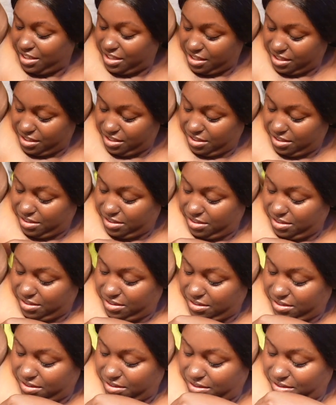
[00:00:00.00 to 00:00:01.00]
numbers be
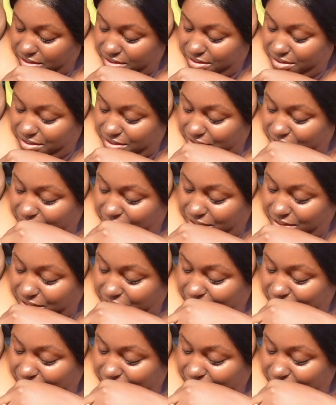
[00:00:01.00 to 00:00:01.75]
blowing up, baby.